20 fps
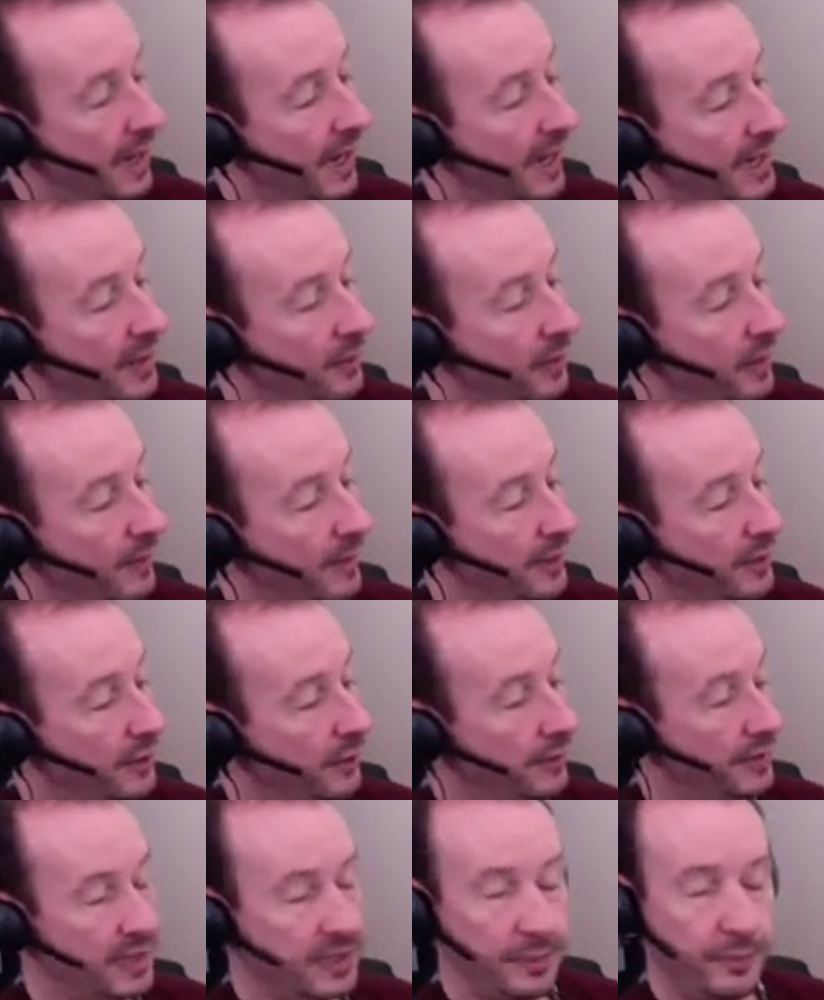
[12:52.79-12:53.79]
And you want to make
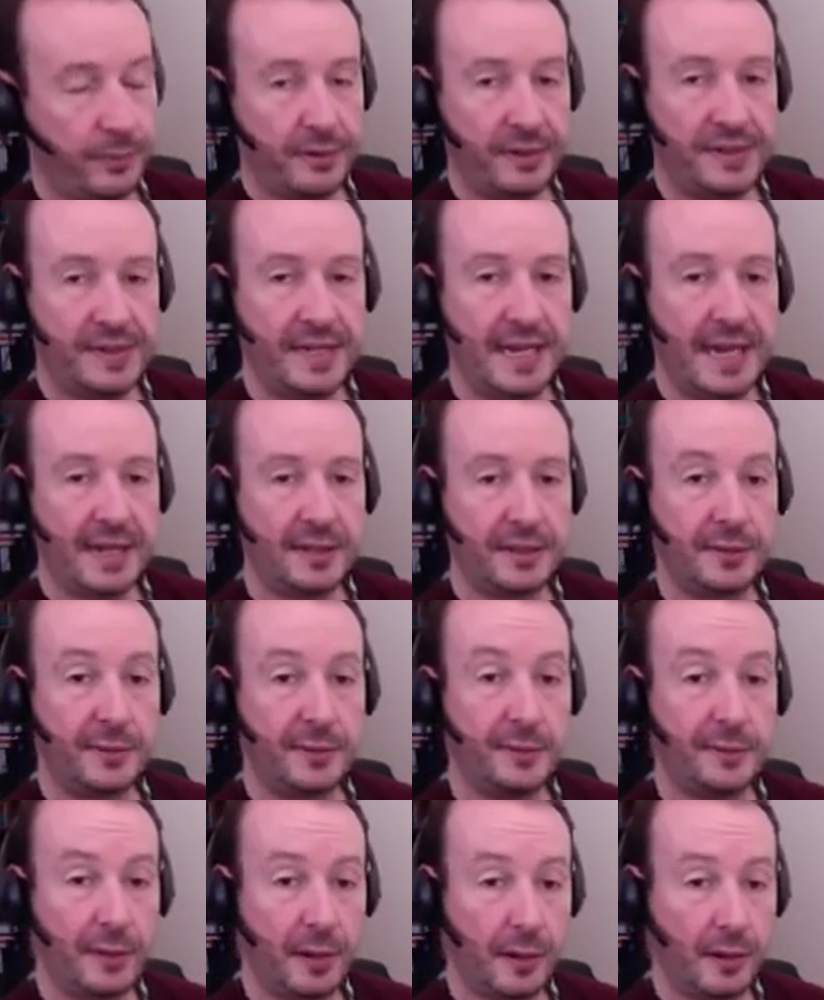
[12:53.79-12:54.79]
sure that it's pressed down to
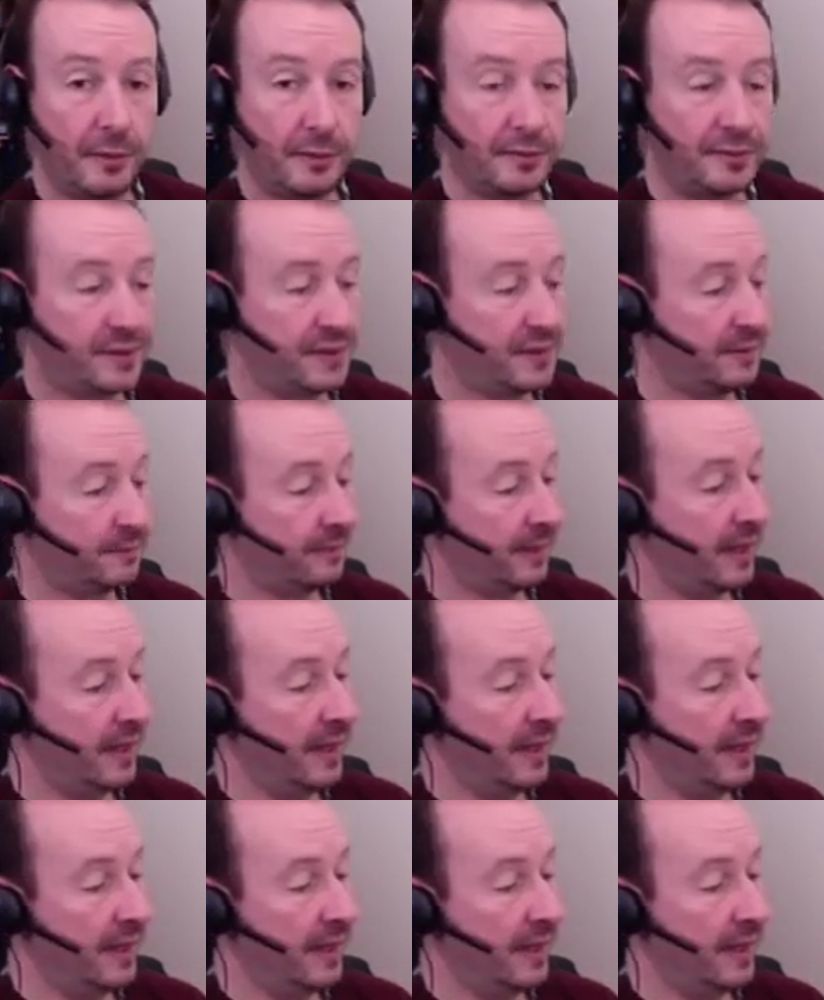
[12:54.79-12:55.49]
phones.